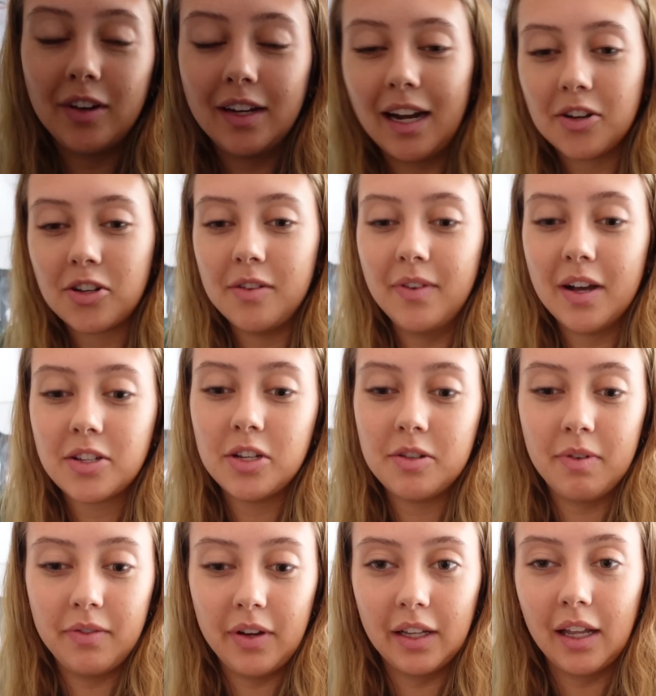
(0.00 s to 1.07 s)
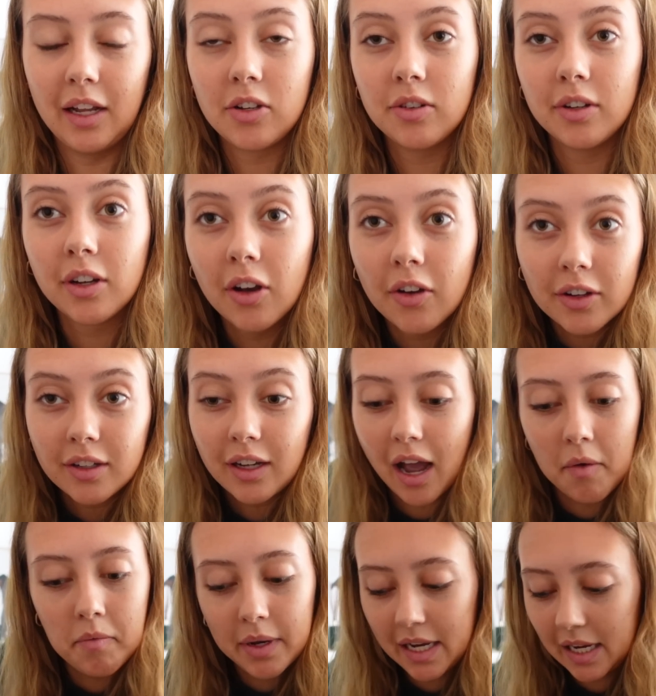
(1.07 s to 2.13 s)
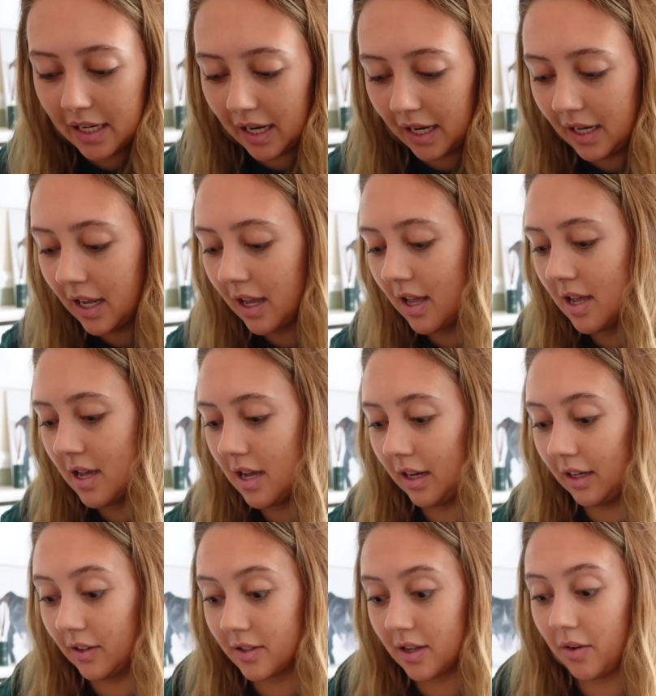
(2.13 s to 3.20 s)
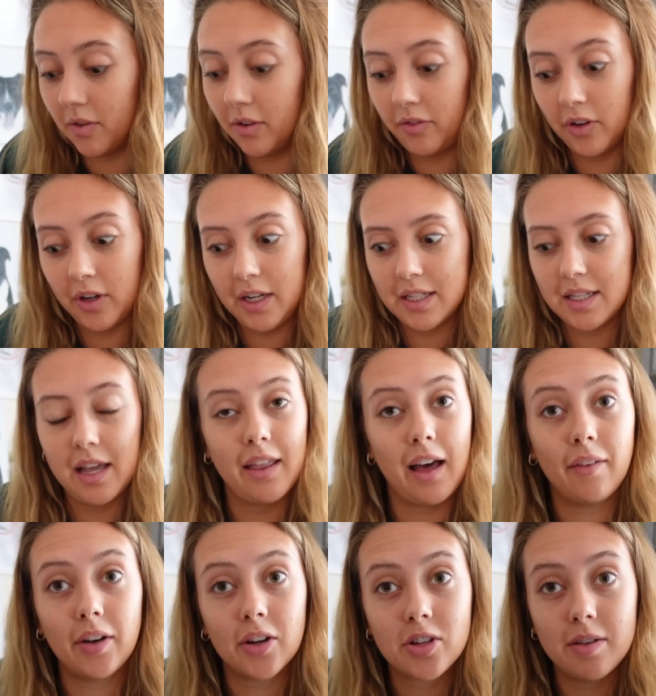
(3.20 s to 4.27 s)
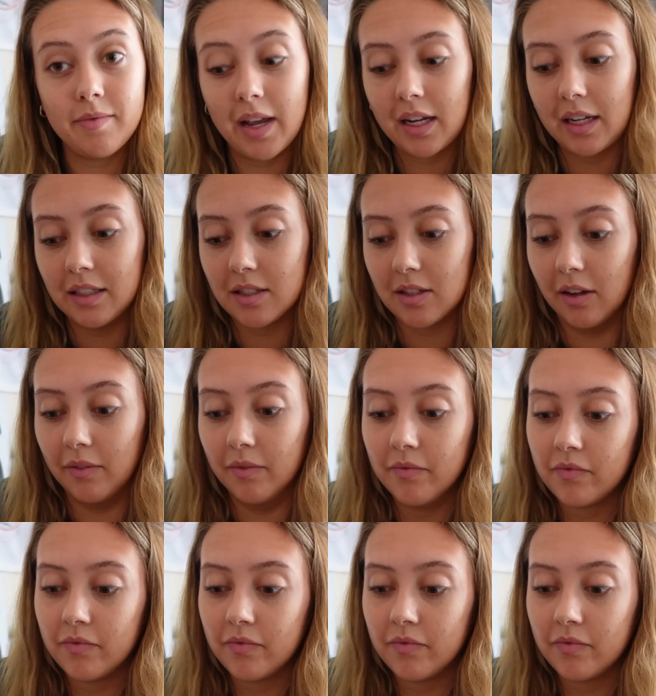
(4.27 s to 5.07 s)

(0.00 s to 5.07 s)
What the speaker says: had actually messaged me being like, do you want to go get a panini? And I was like, well, funny you say that, I'm actually making some.